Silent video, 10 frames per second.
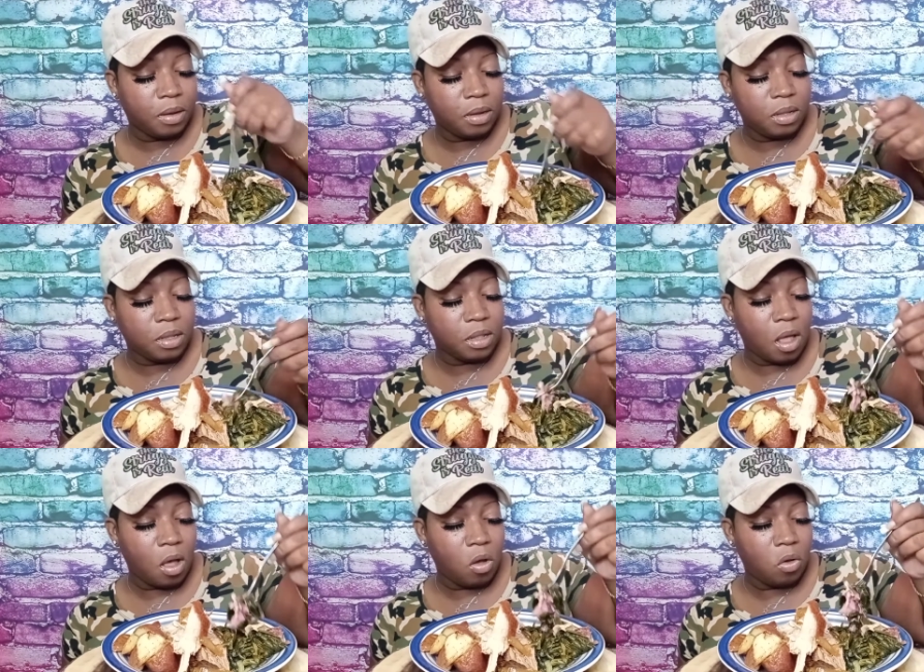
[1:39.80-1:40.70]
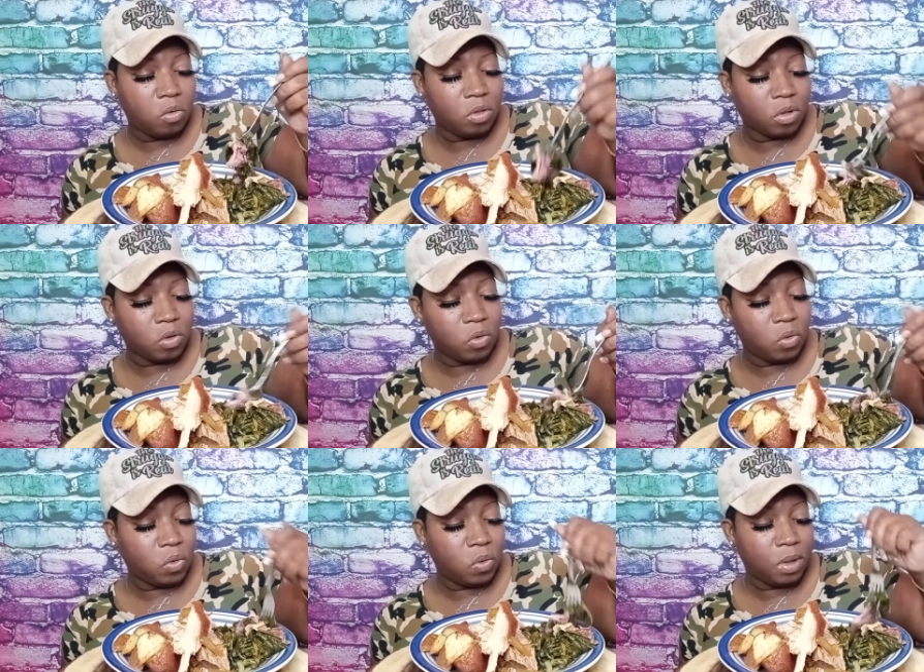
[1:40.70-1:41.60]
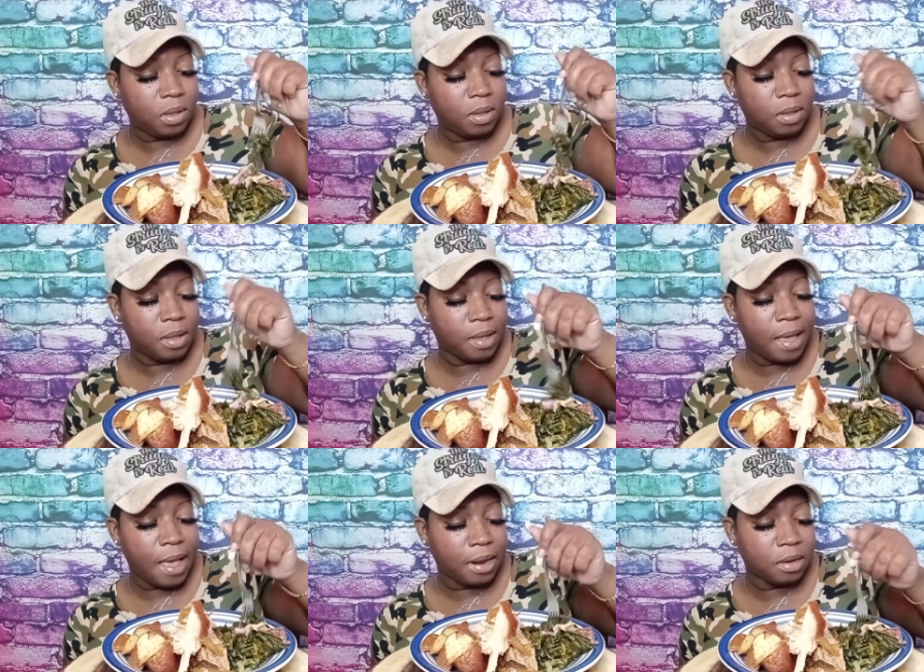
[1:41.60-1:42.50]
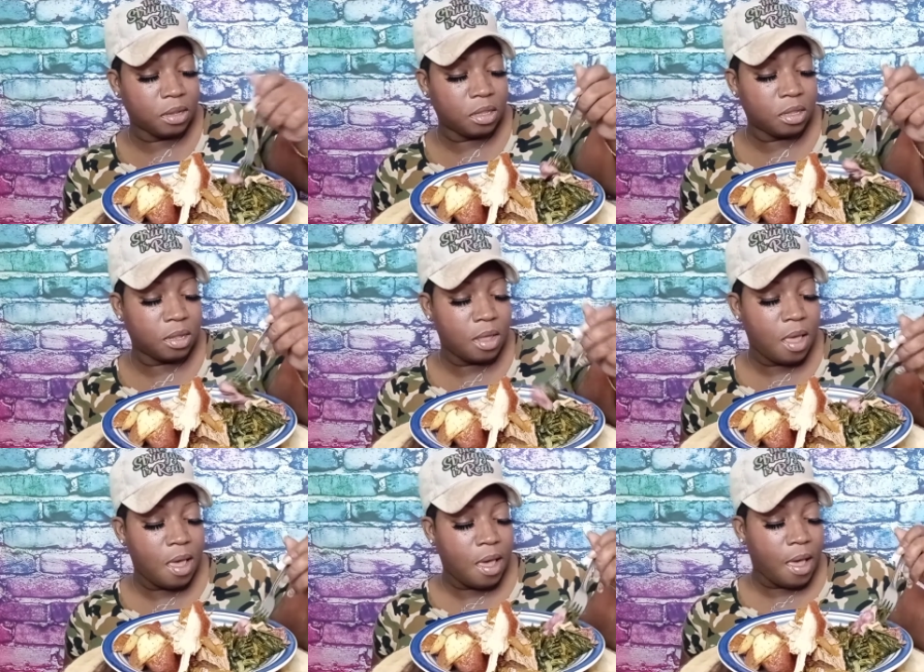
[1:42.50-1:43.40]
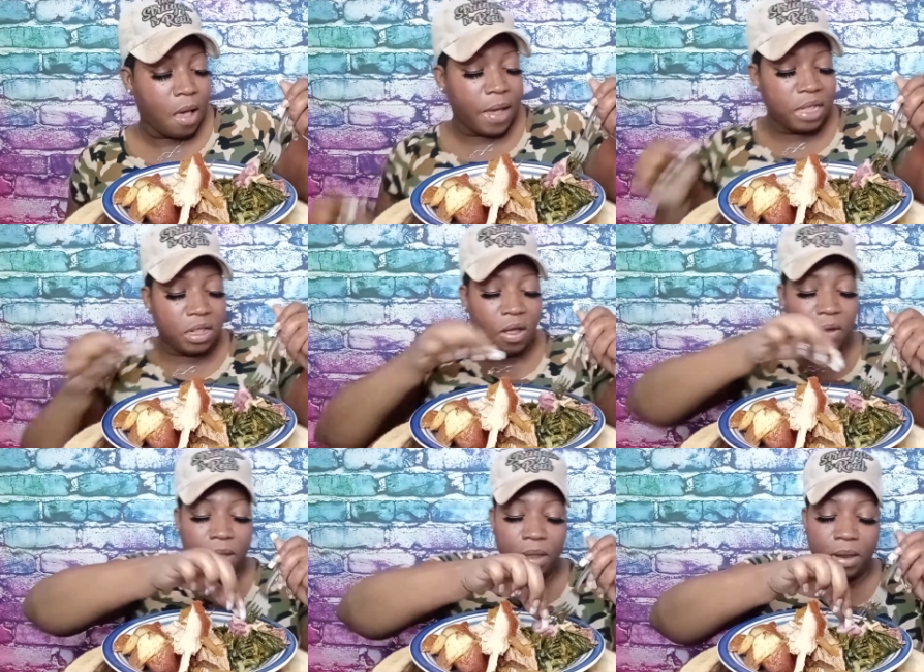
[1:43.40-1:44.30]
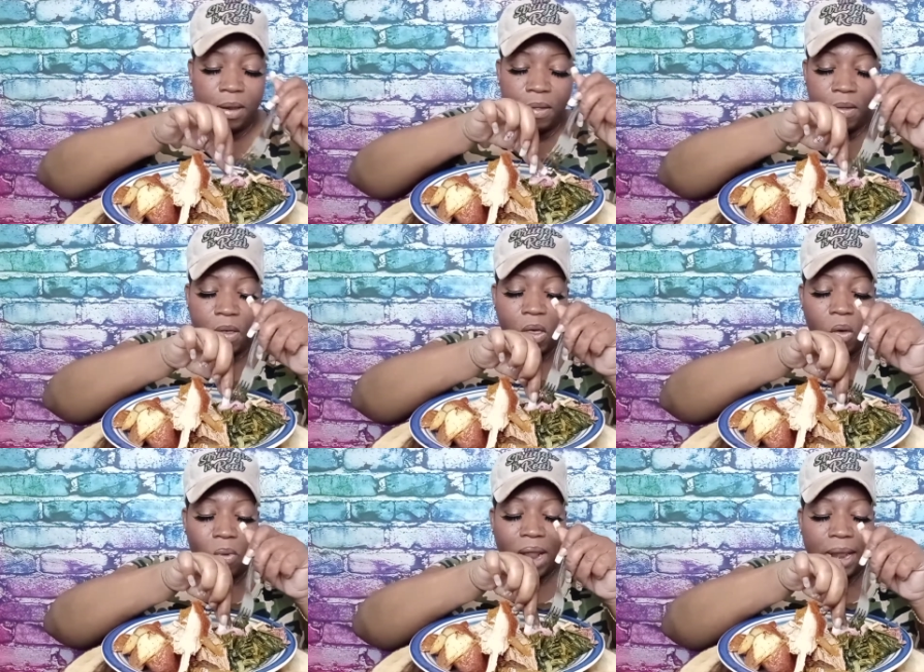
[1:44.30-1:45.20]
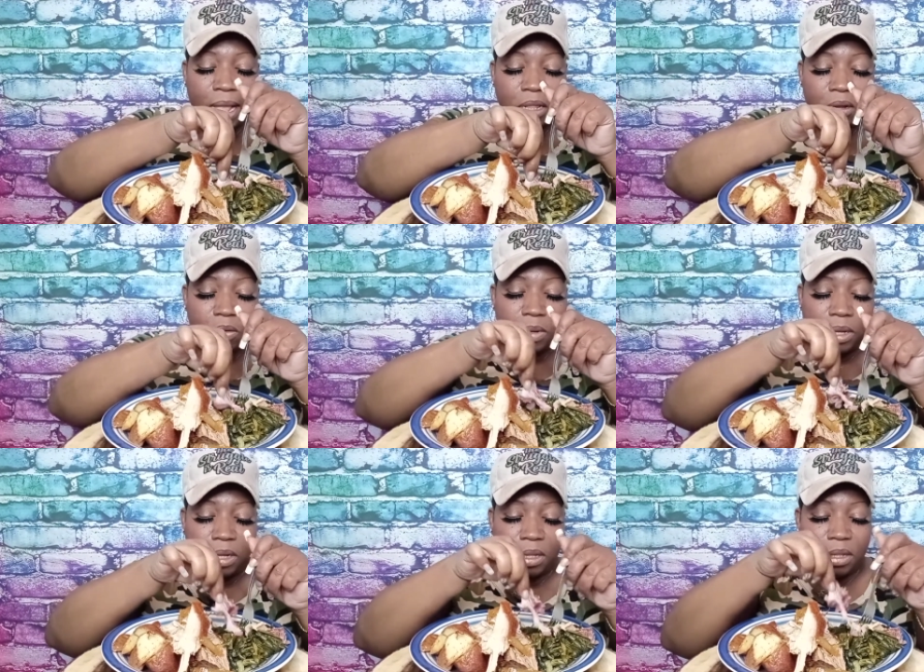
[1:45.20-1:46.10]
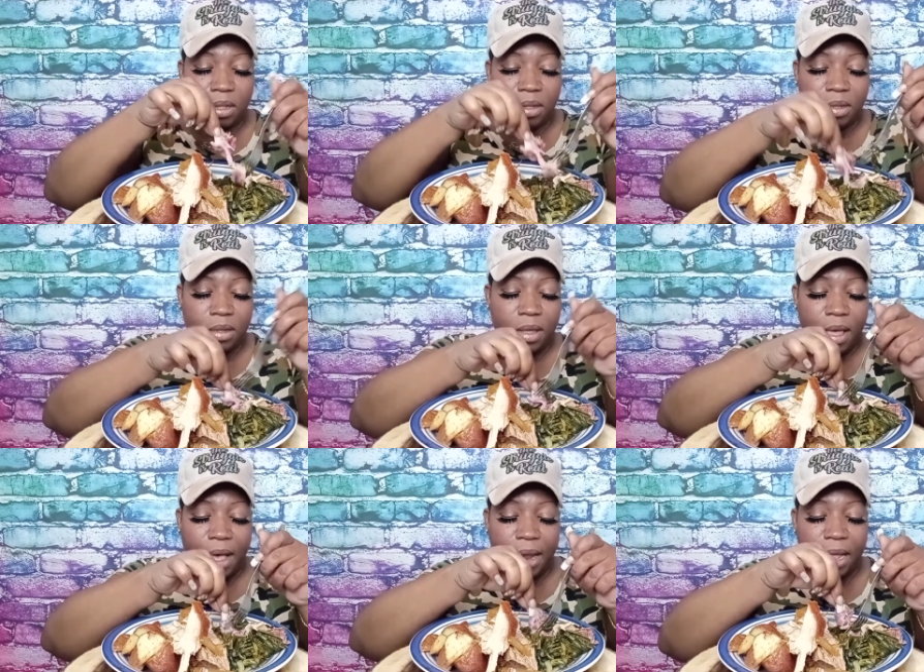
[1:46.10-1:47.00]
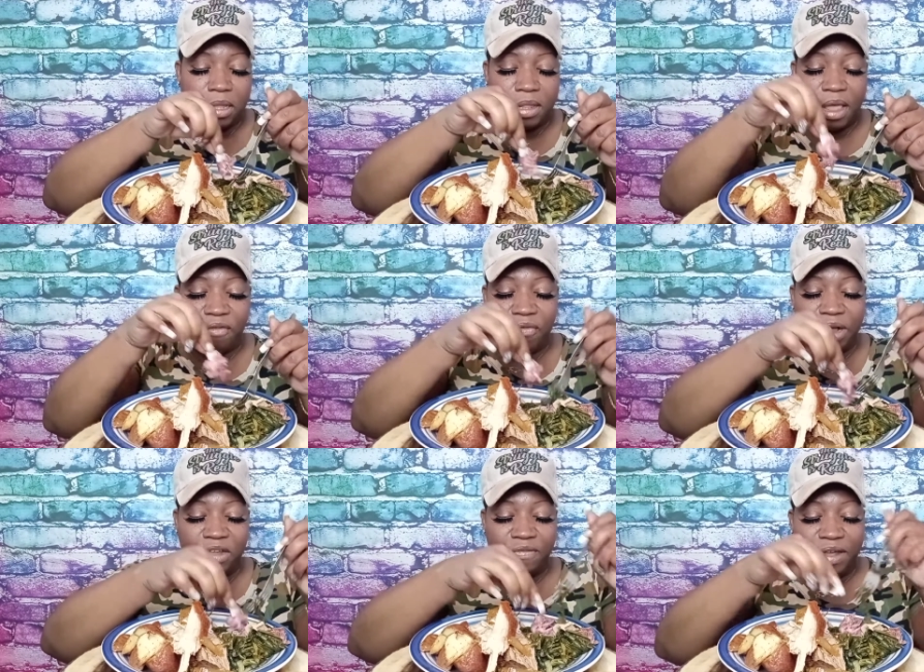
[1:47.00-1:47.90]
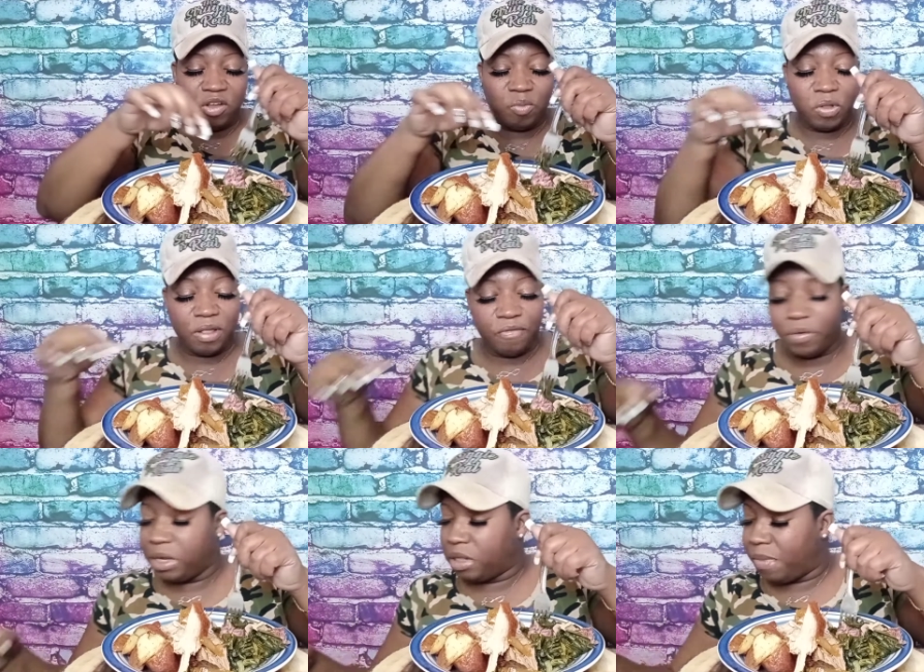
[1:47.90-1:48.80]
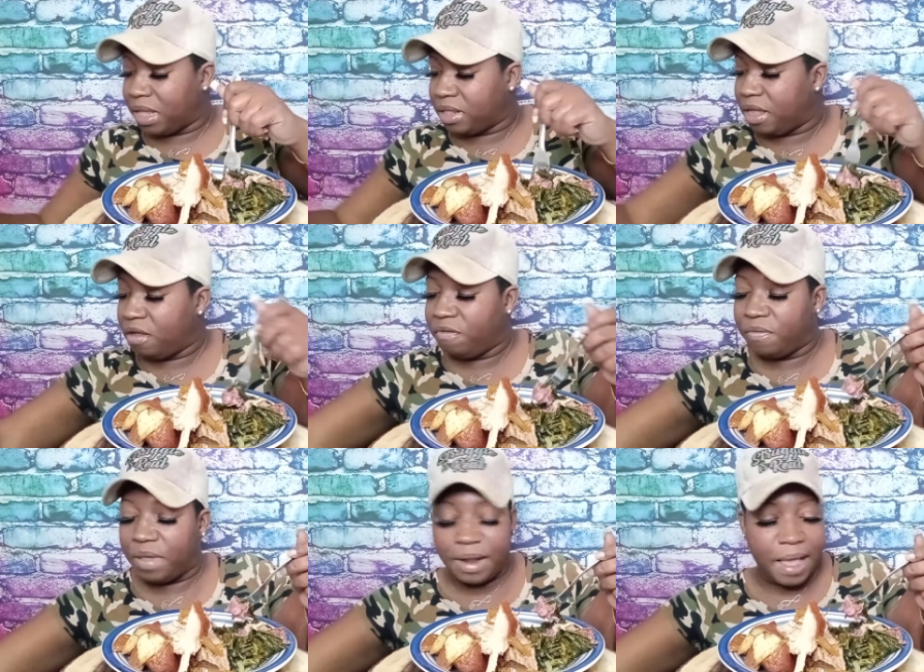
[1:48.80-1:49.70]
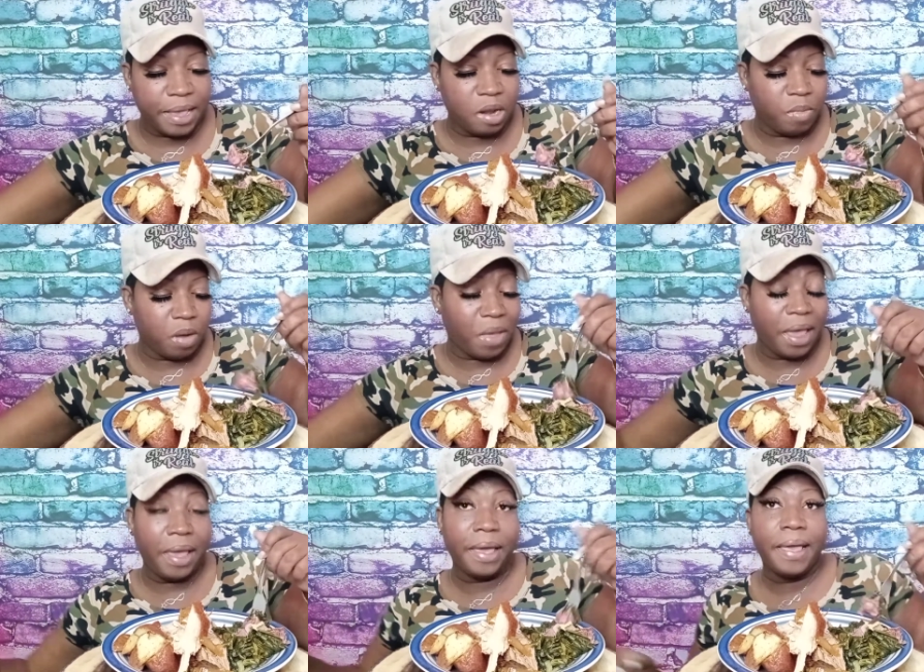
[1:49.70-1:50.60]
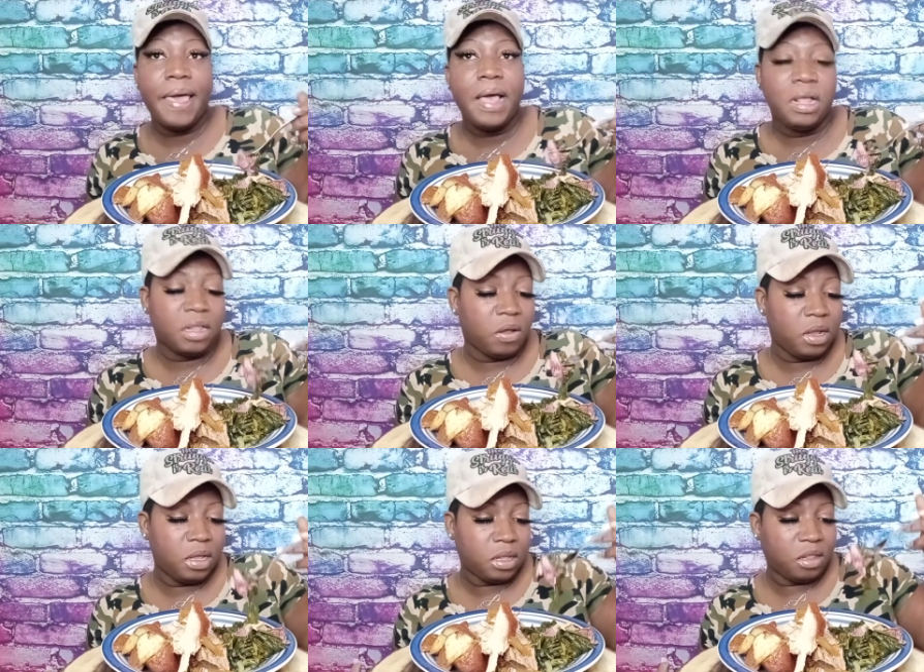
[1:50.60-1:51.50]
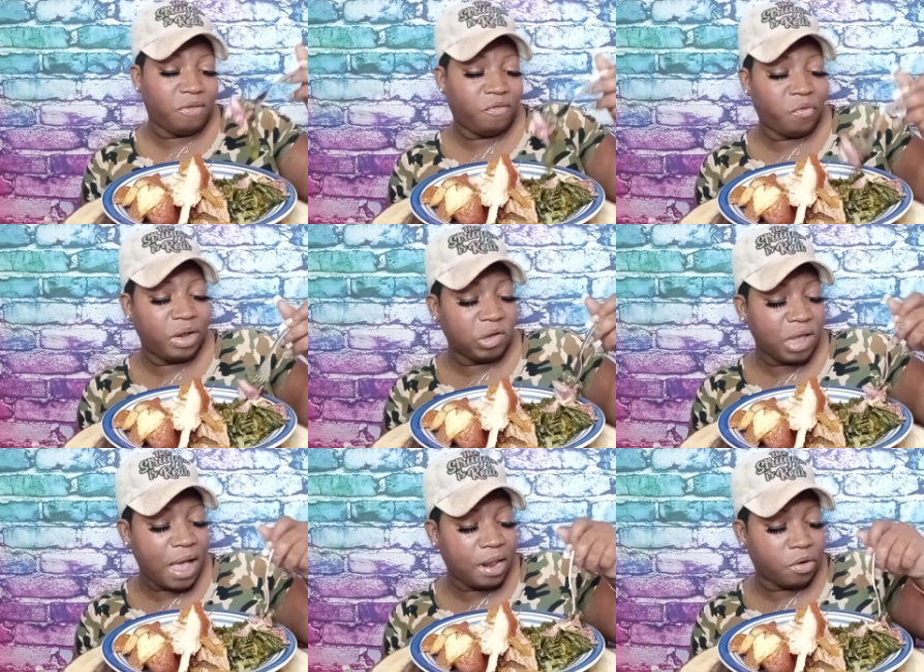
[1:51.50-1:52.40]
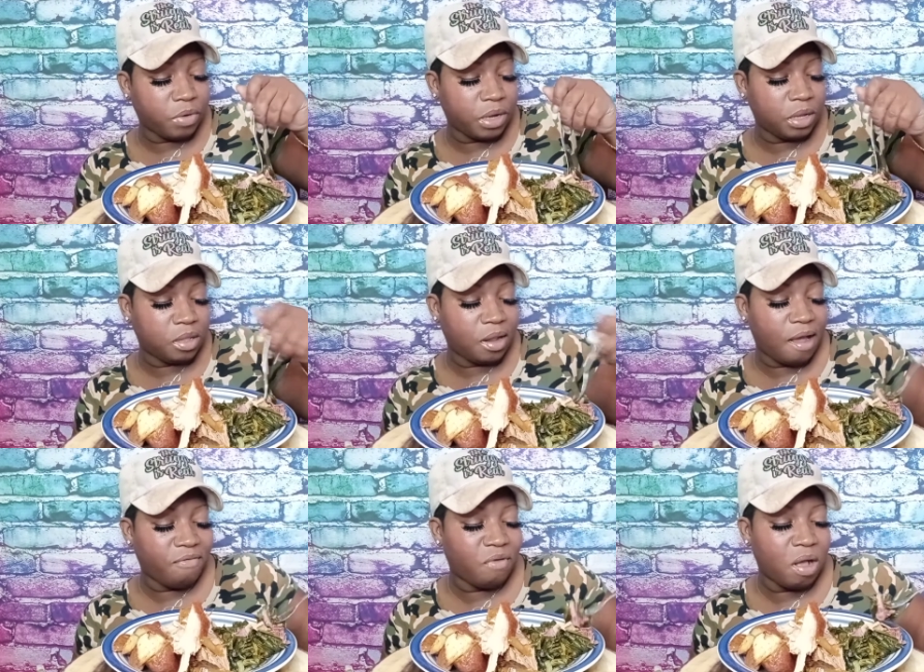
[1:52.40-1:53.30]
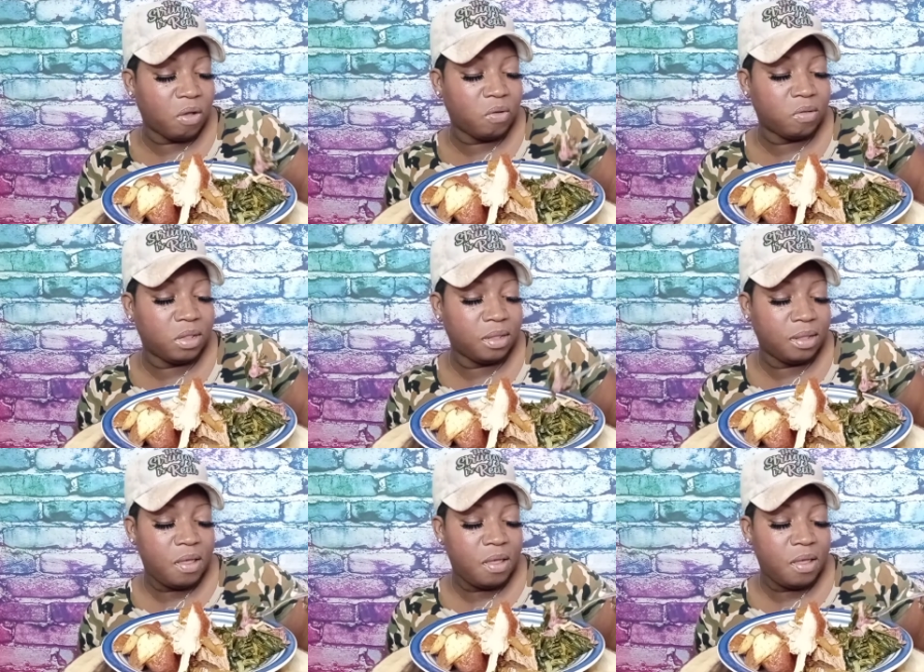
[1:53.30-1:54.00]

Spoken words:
These is old school collards. Okay, so what I like to do is I like to take fresh vegetables and freeze them myself and not get them in a bag. So these is fresh collard greens that I froze.